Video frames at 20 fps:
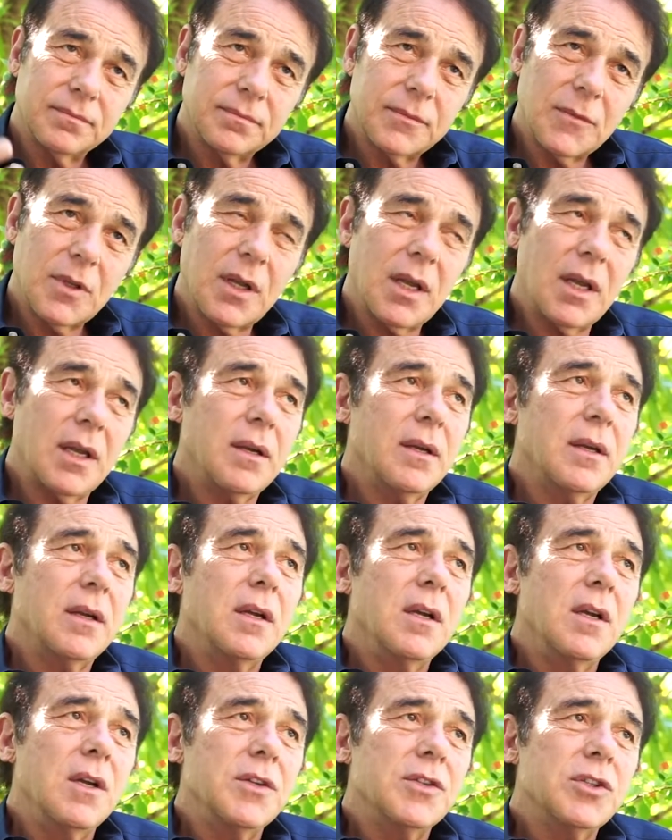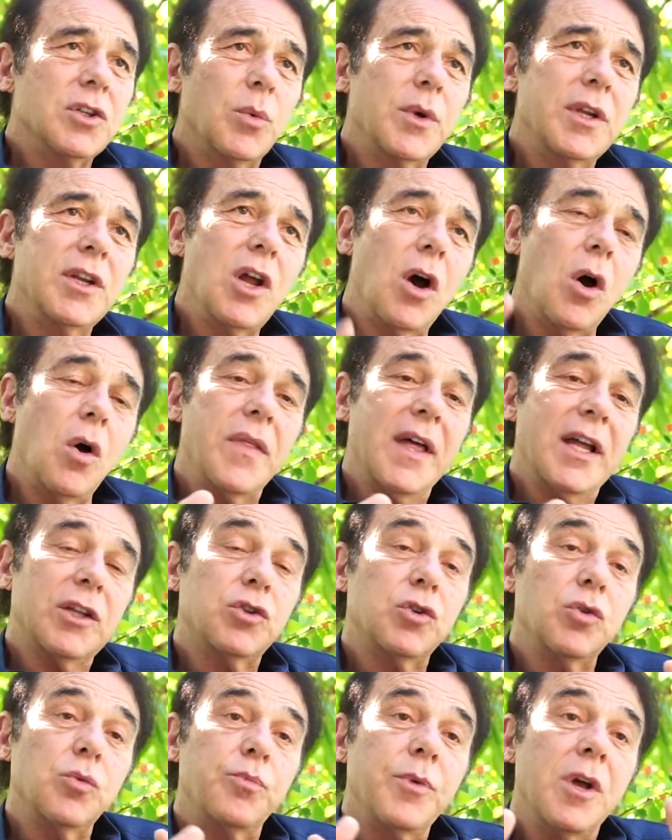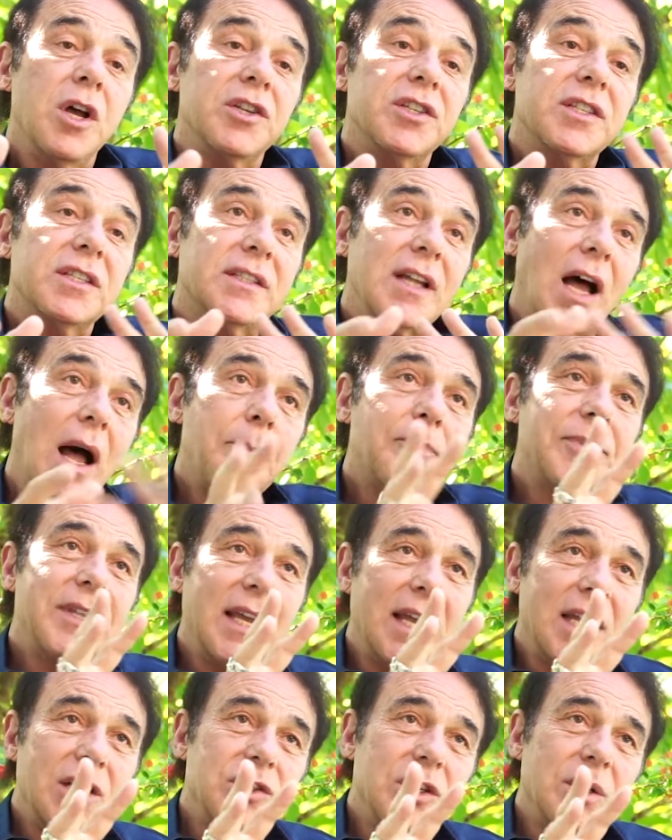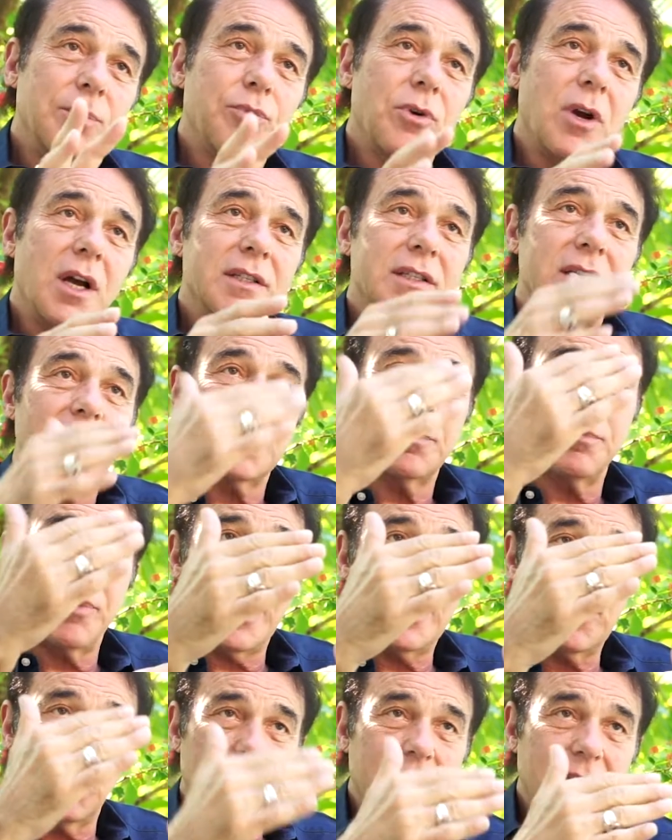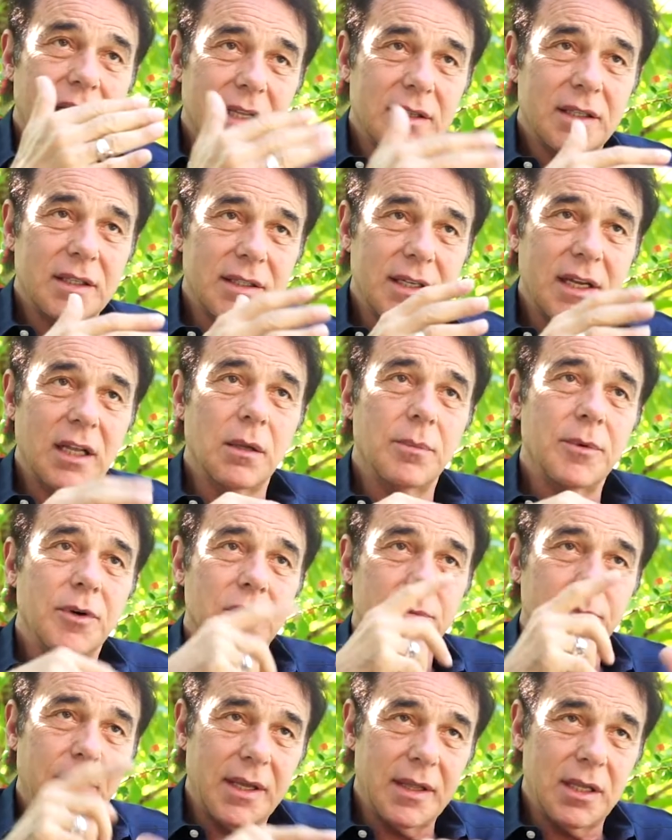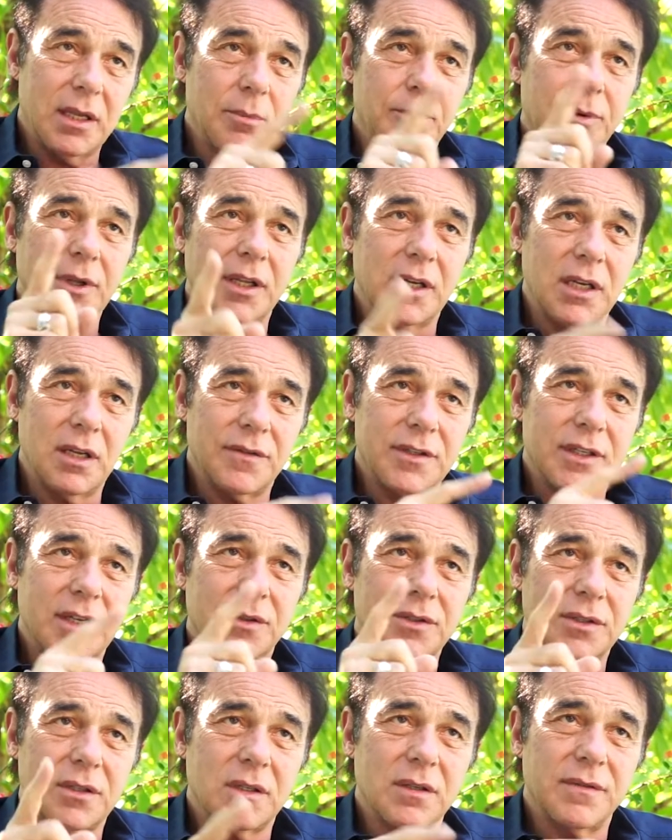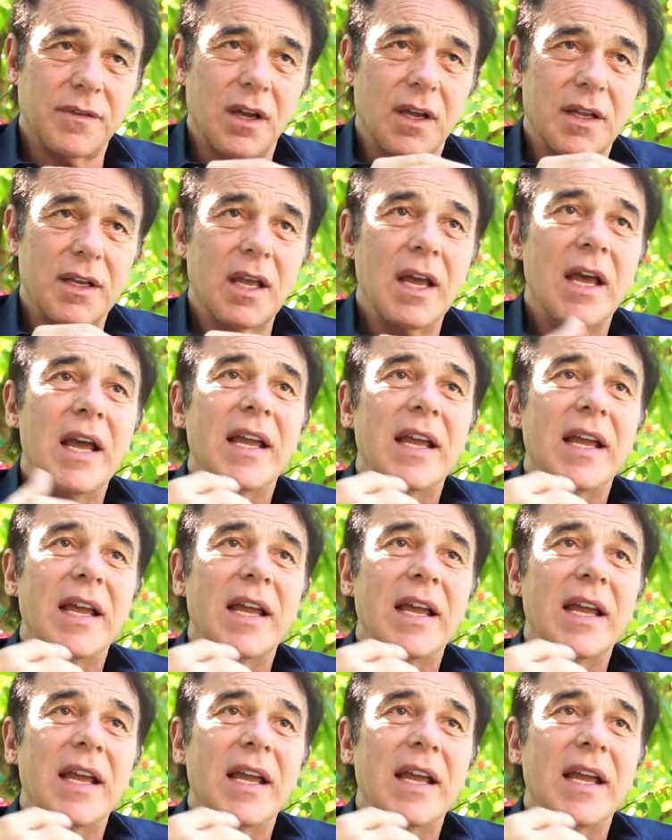Okay. So we know that to stop the aging process by looking at the telomeres, by the ability of cells to divide,